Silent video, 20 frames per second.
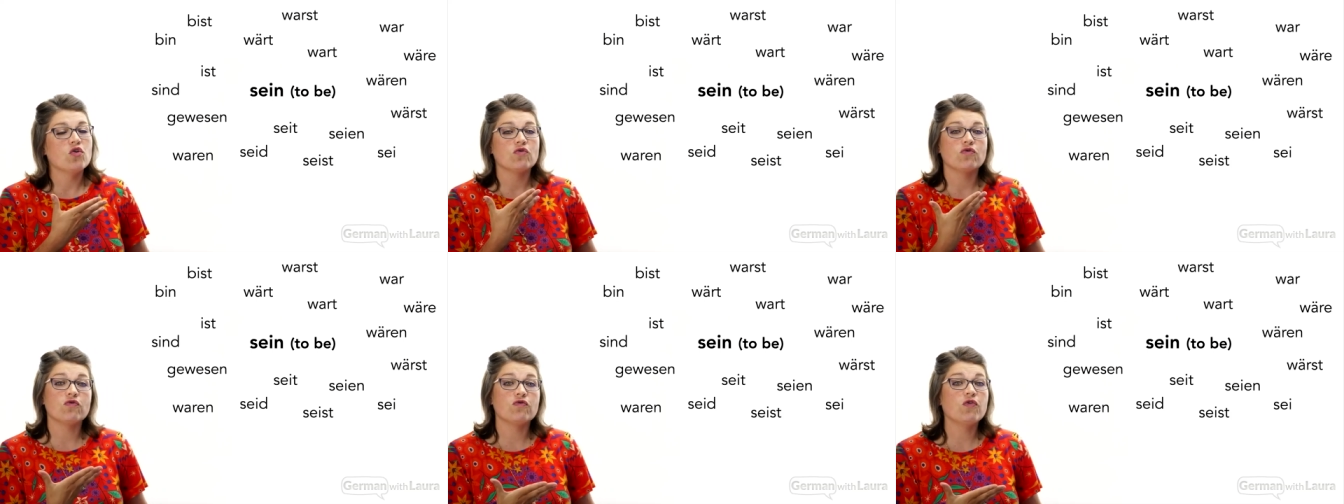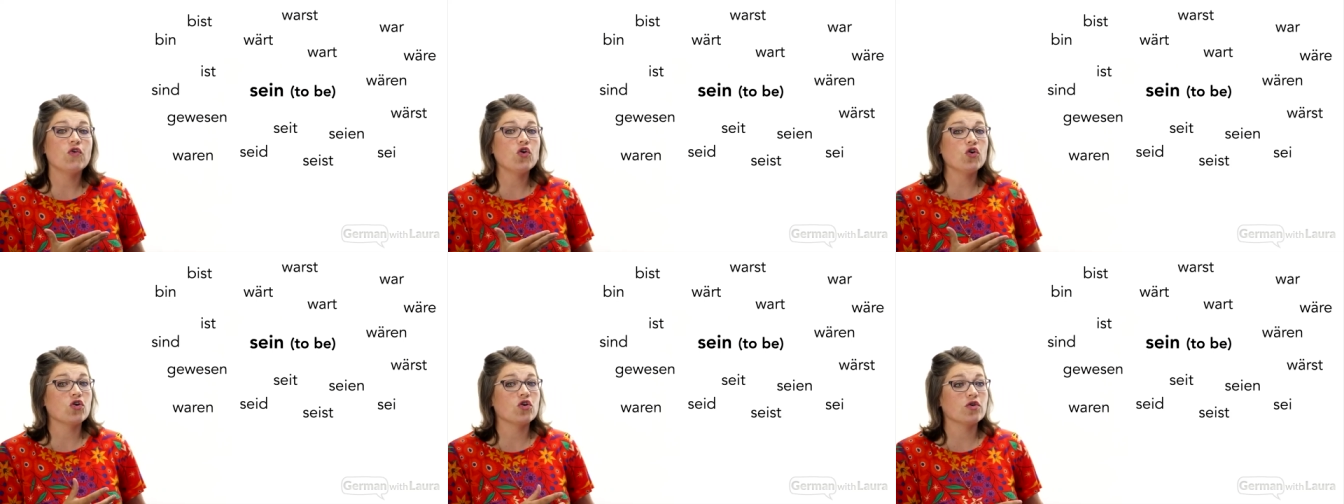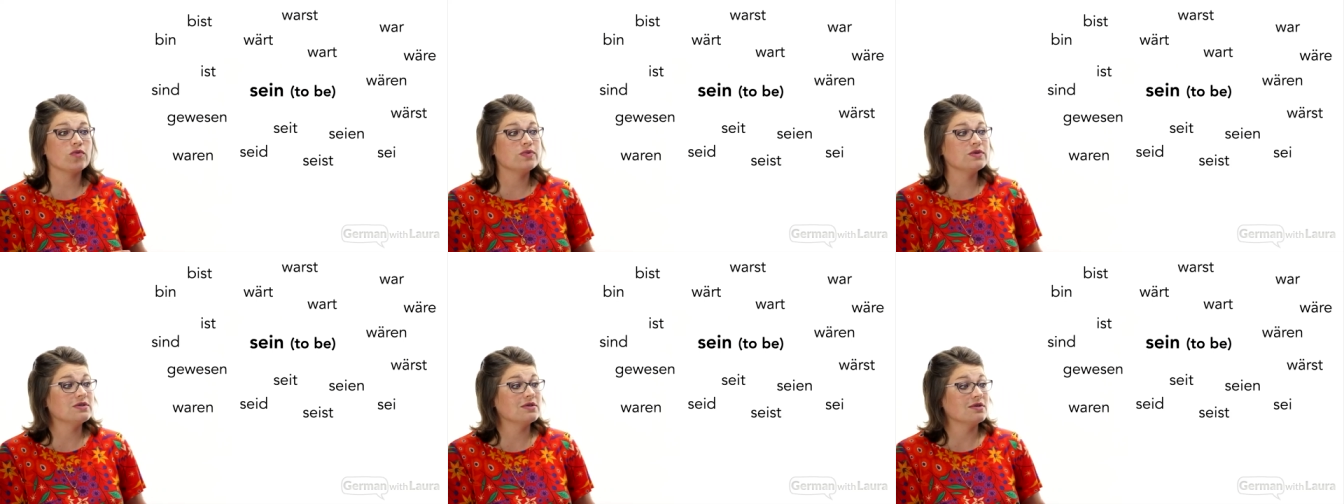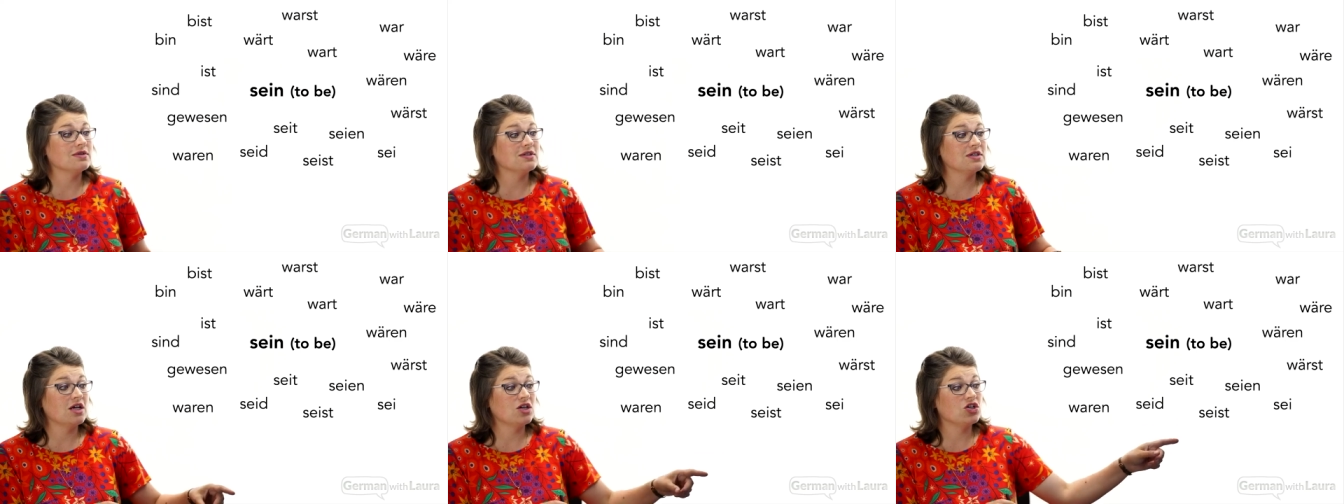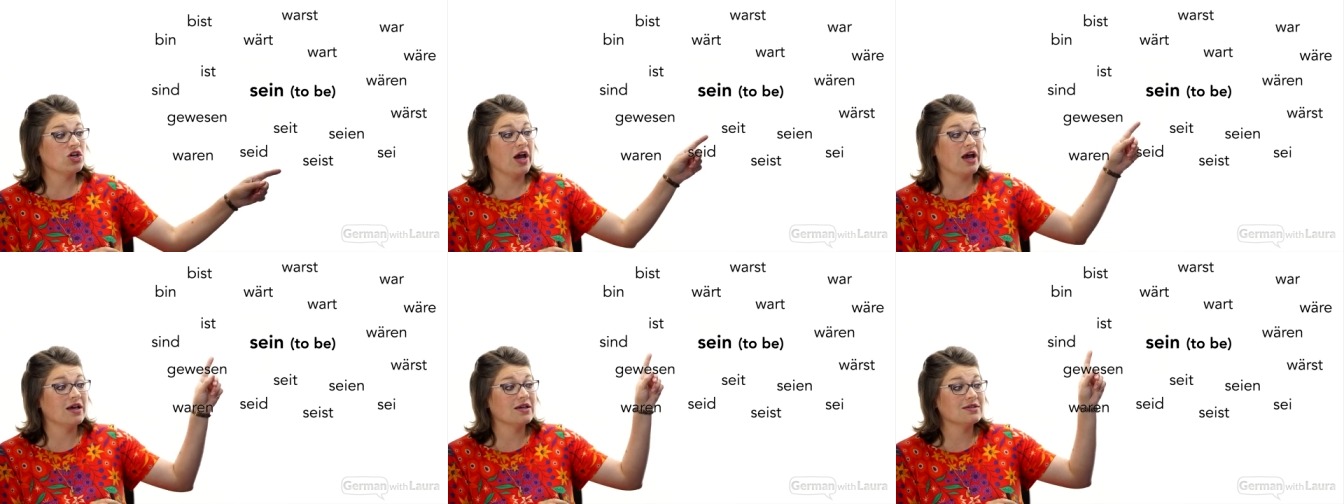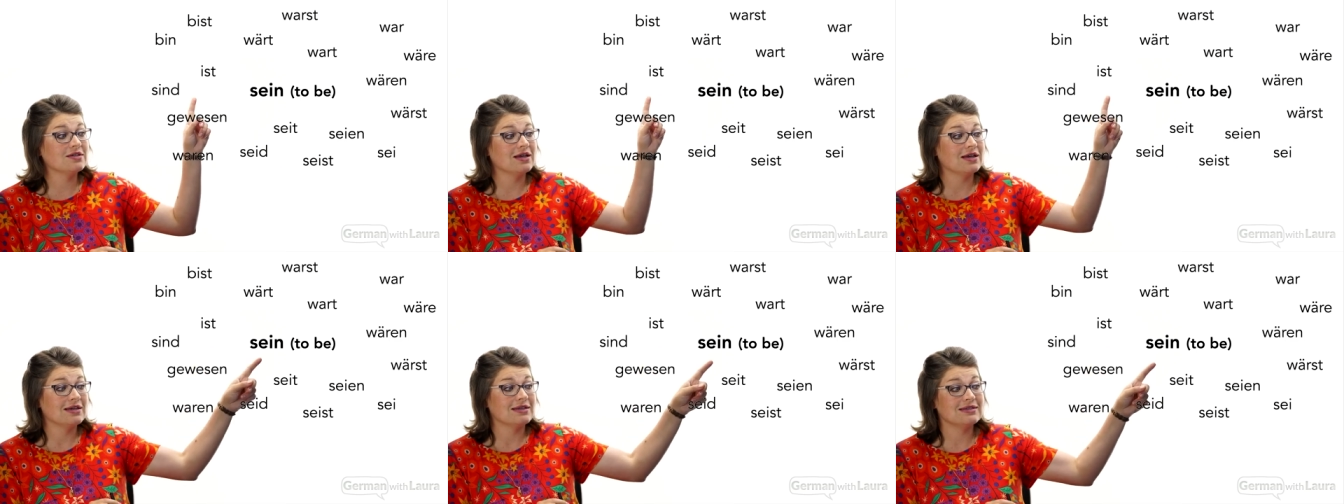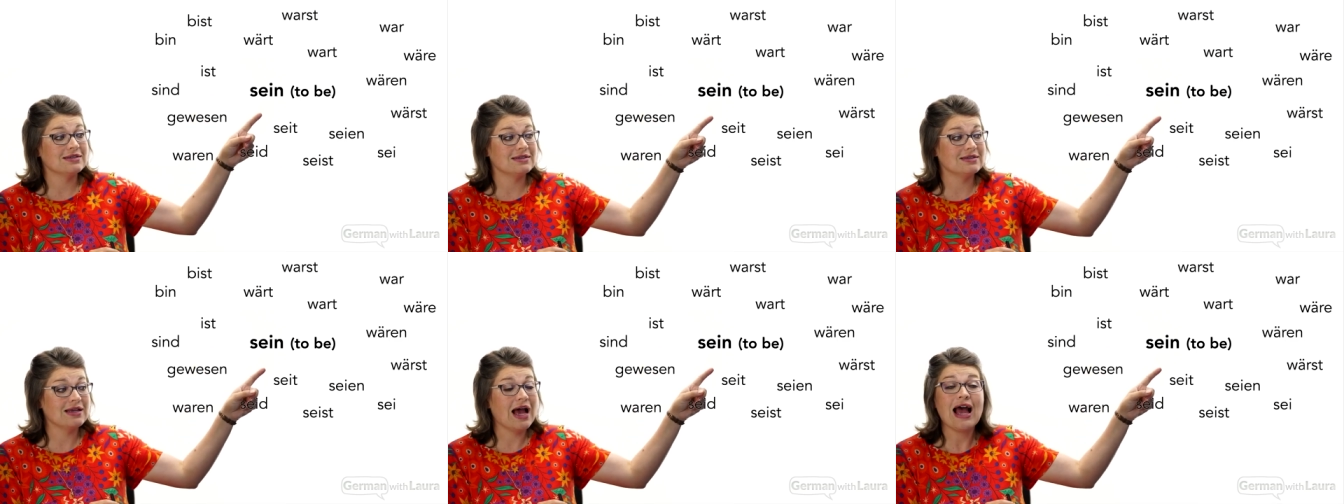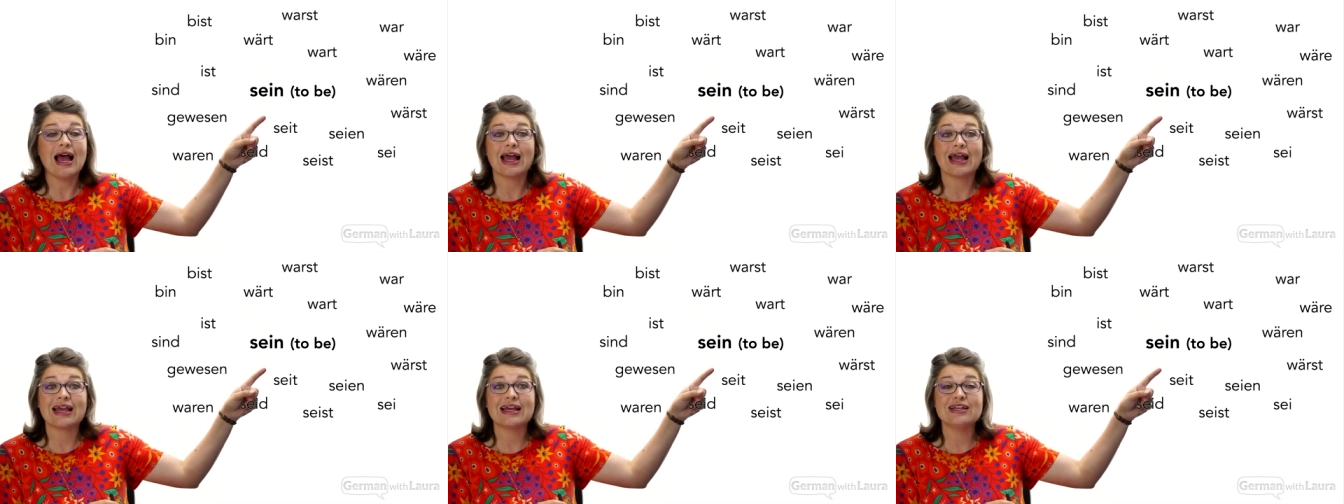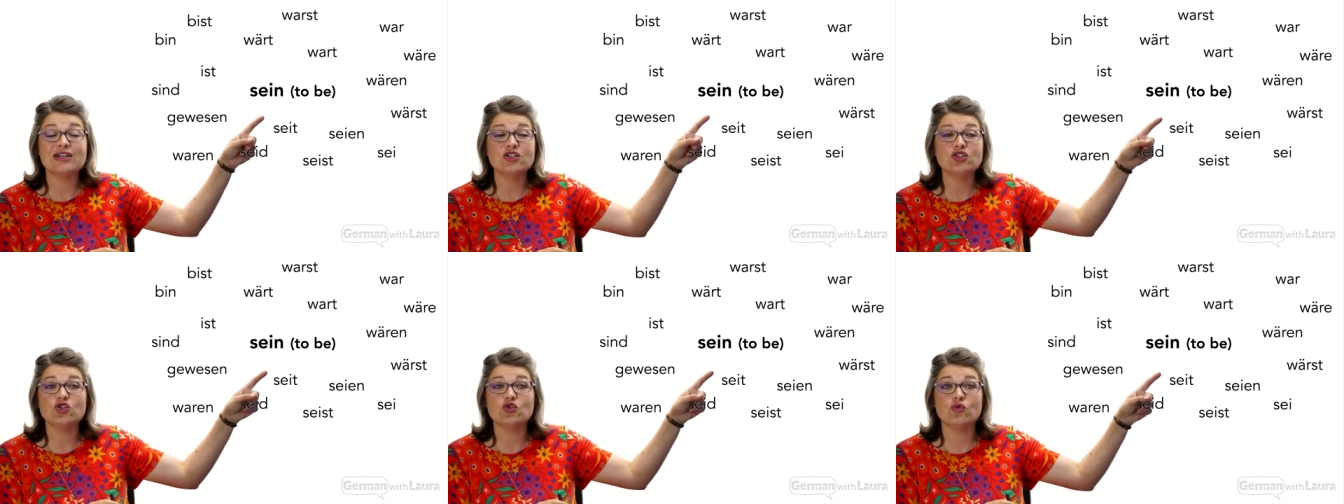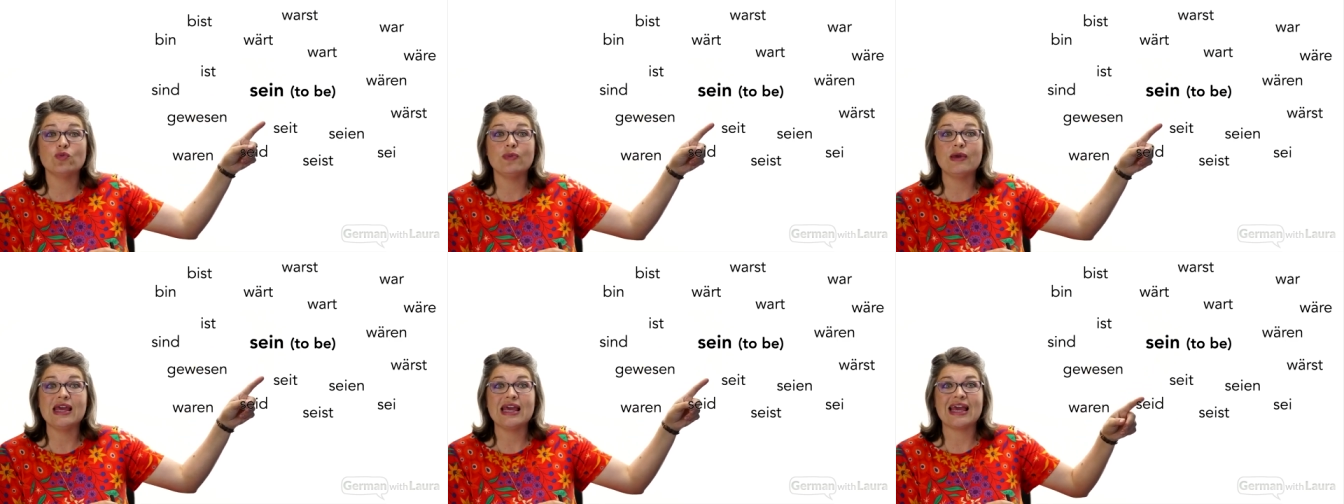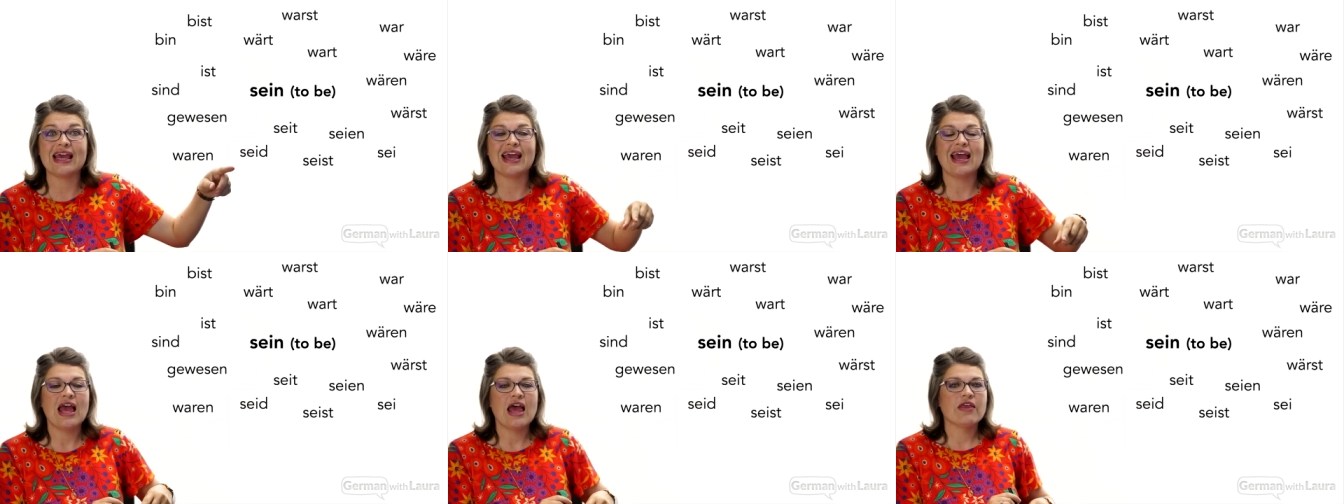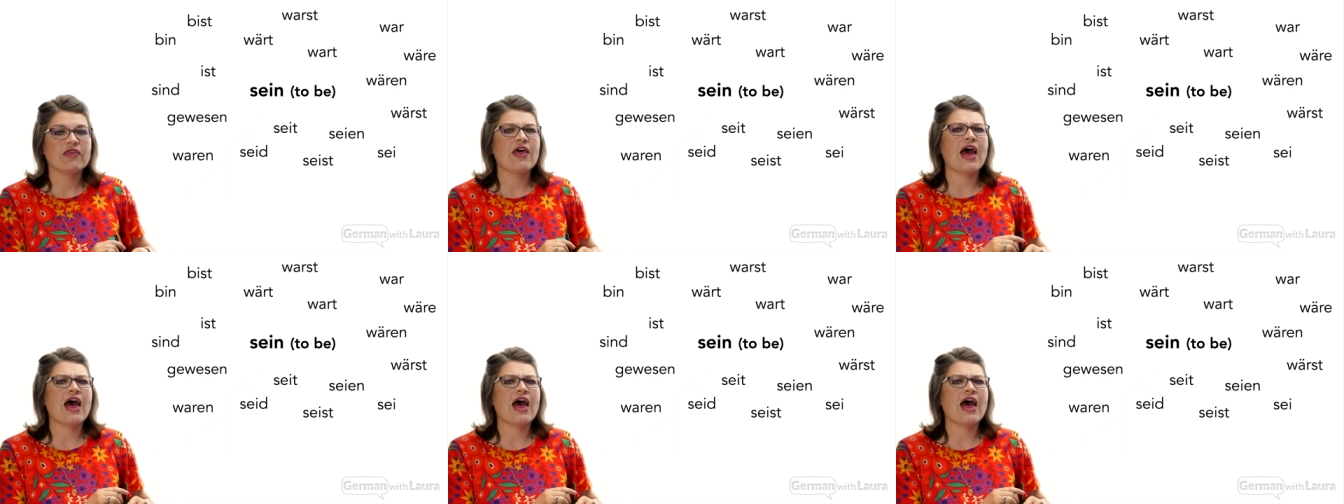verbs such as sein, to be,